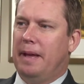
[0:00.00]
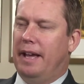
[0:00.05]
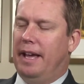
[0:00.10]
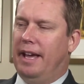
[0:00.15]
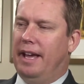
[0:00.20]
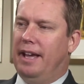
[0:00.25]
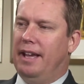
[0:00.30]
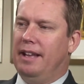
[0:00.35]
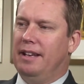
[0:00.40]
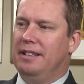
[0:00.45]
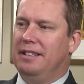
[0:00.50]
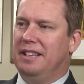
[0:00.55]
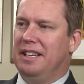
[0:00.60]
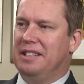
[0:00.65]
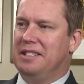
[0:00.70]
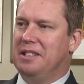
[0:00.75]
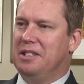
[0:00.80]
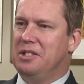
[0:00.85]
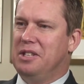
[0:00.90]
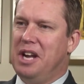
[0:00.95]
And
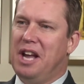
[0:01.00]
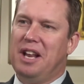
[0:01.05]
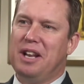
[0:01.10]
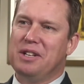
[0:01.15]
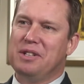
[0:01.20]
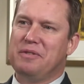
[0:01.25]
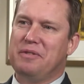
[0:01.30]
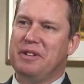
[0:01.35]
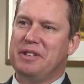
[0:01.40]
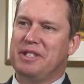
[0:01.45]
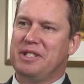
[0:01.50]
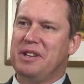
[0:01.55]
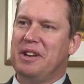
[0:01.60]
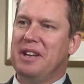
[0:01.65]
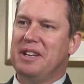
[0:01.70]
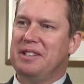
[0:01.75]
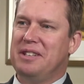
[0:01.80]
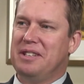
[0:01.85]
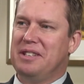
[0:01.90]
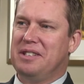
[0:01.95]
it's a challenge for a
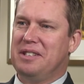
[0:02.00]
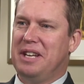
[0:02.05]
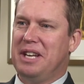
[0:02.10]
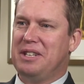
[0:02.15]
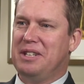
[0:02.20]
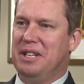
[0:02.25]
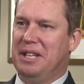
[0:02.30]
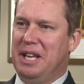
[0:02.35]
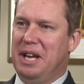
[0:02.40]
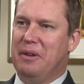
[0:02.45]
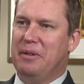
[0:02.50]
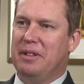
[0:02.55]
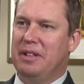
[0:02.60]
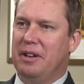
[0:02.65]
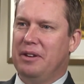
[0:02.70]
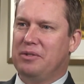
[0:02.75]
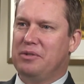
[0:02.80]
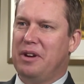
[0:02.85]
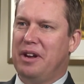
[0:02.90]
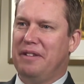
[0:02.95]
scientist to actually go in
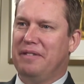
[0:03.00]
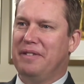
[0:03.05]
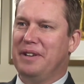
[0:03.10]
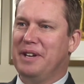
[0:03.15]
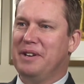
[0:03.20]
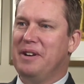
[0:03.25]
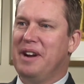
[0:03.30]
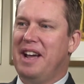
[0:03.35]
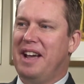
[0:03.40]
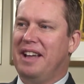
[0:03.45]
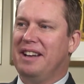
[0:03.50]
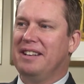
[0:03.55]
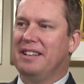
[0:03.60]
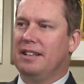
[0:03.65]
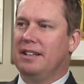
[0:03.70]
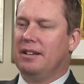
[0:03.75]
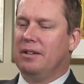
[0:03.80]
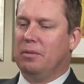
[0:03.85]
there and try to figure out